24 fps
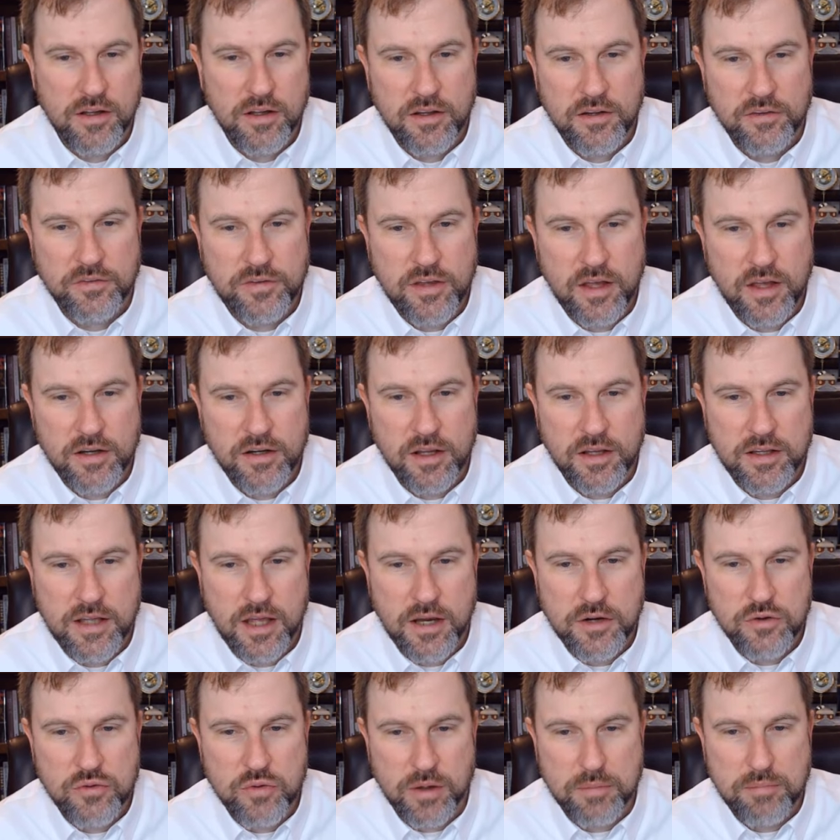said
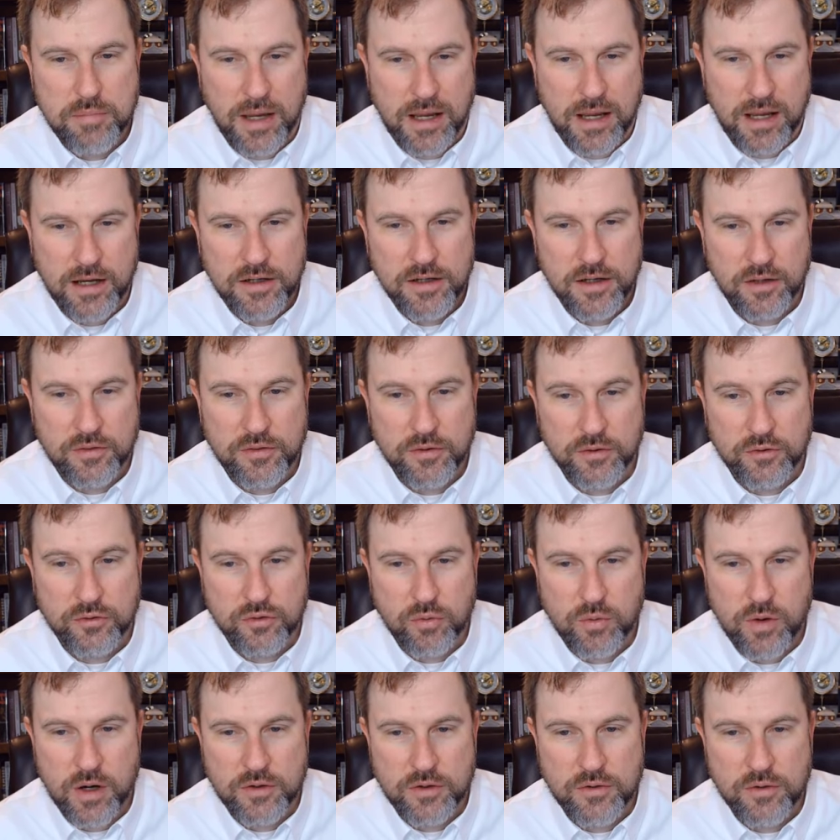Kendrick Payne, ethics
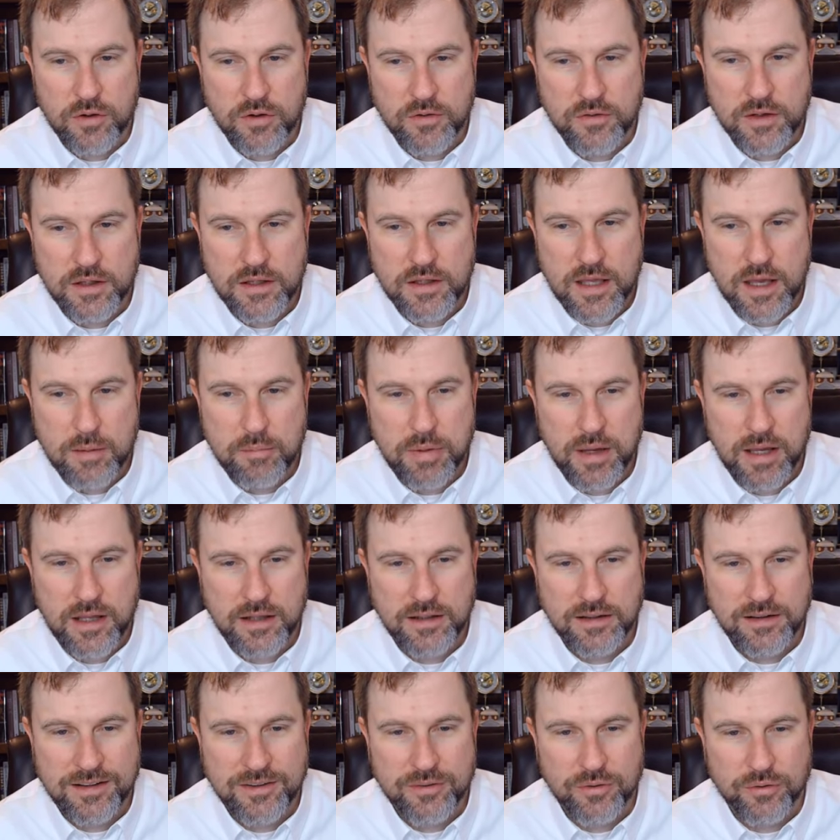director at the
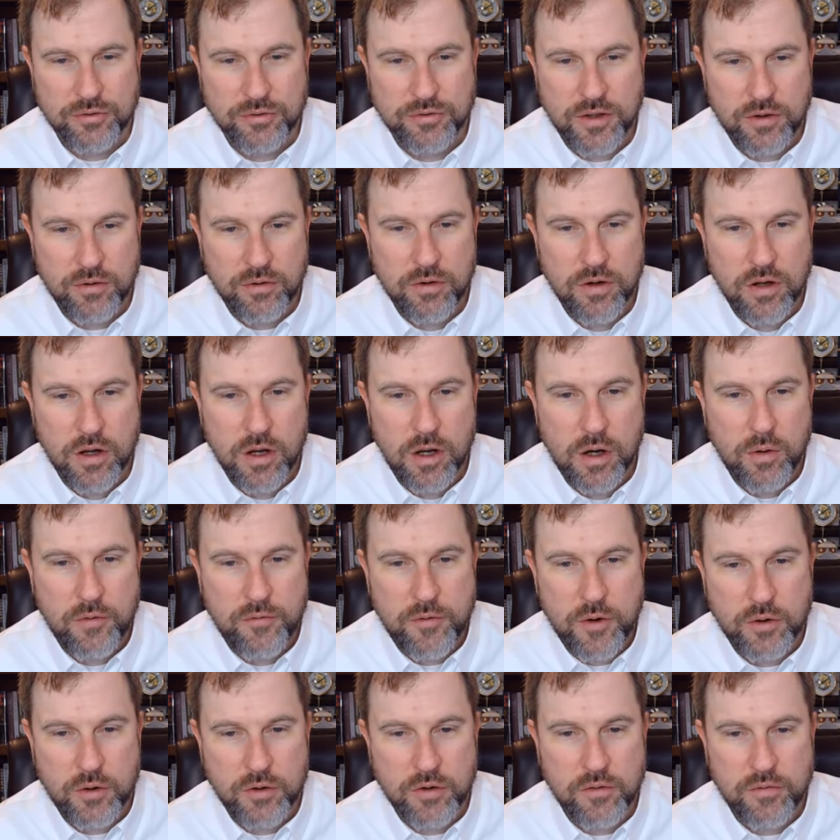Campaign Legal Center,
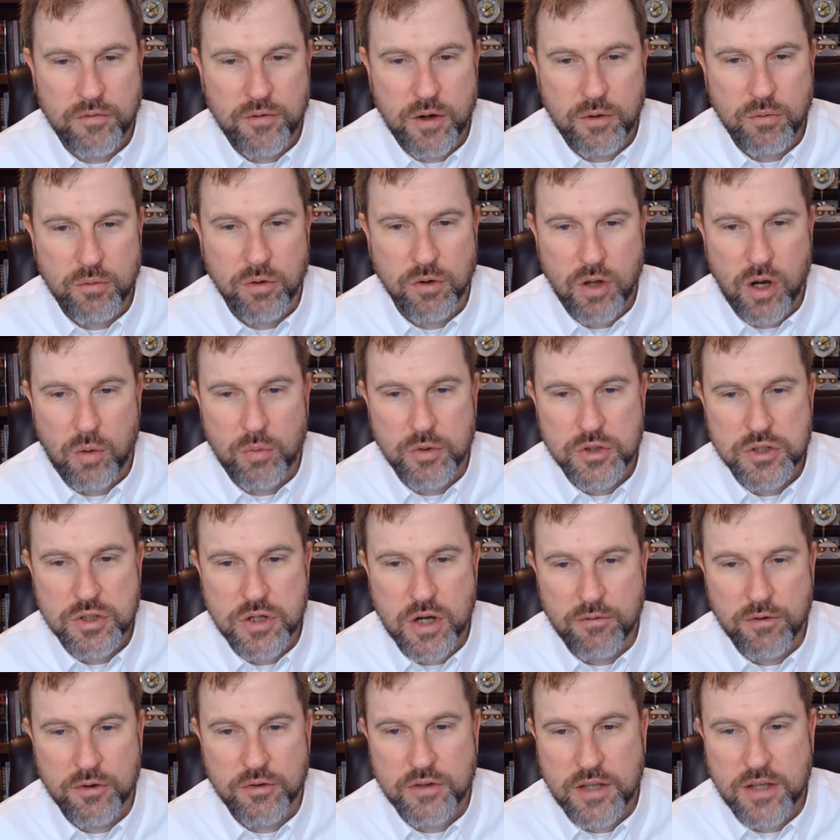referring to the federal law which
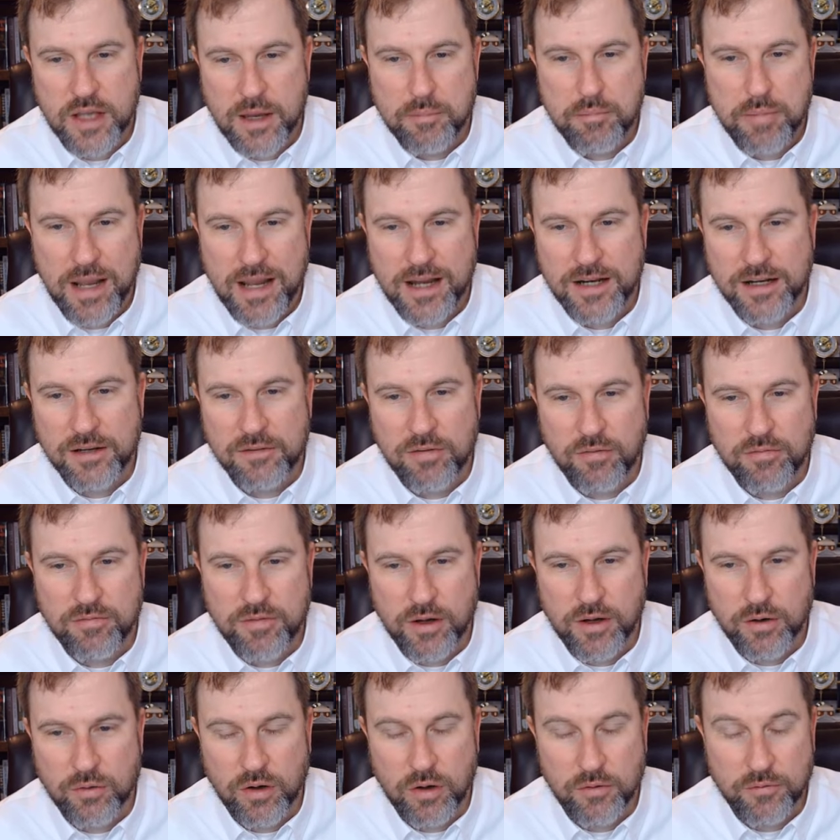governs campaigning
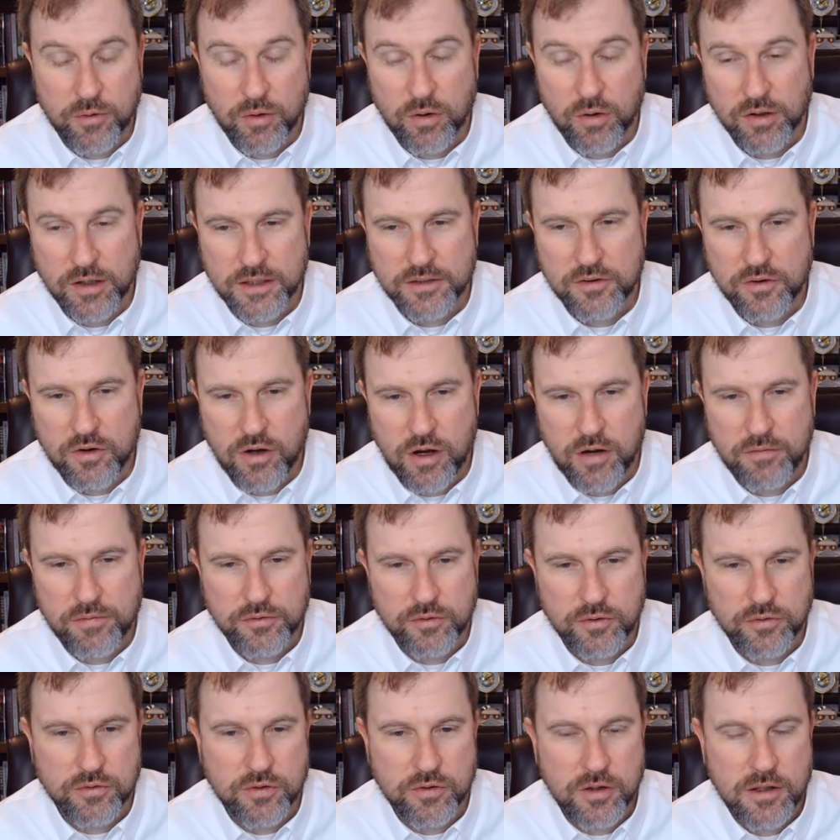for elected
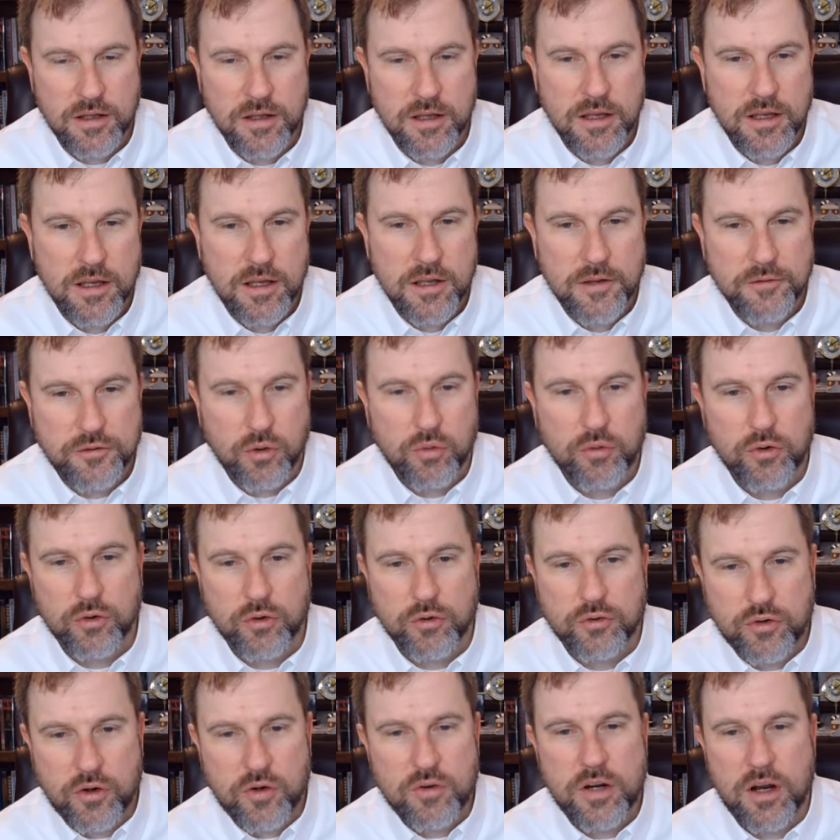offices. So
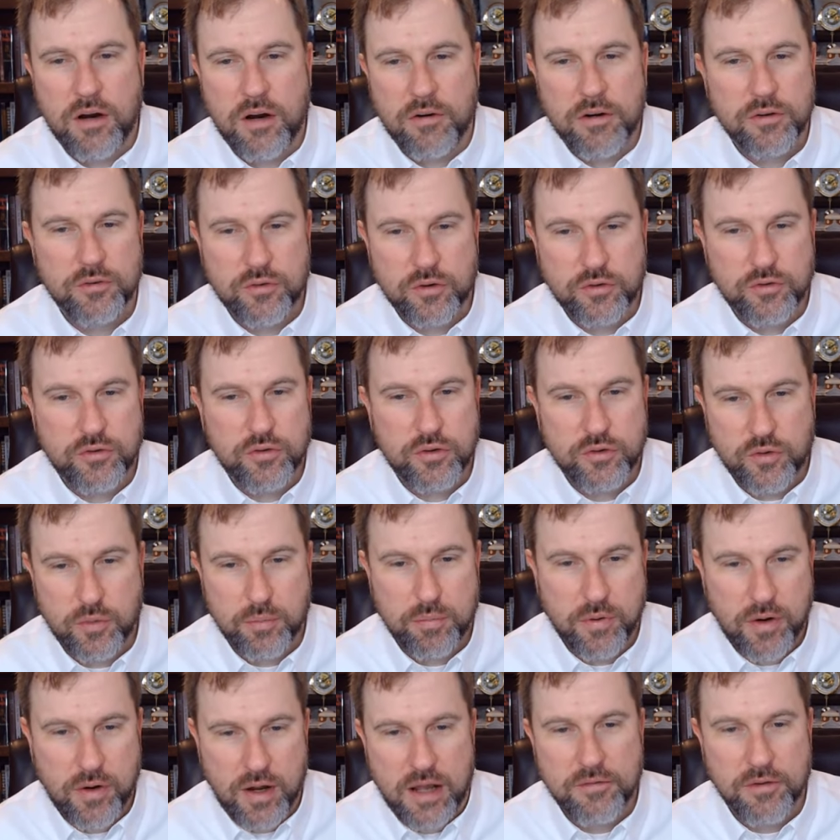there's certain areas that these are
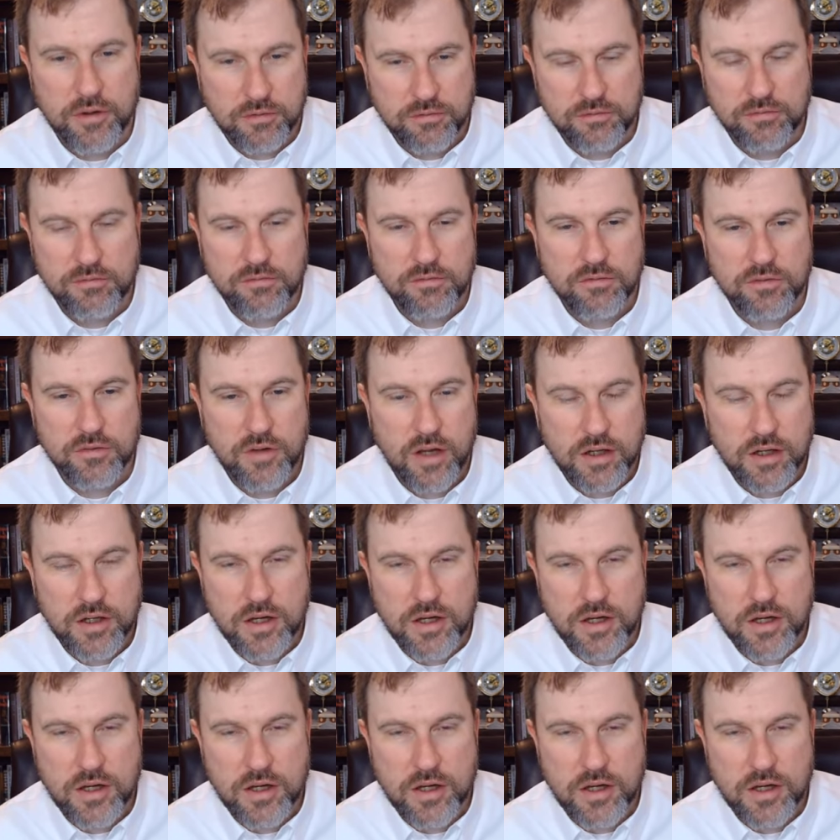private, not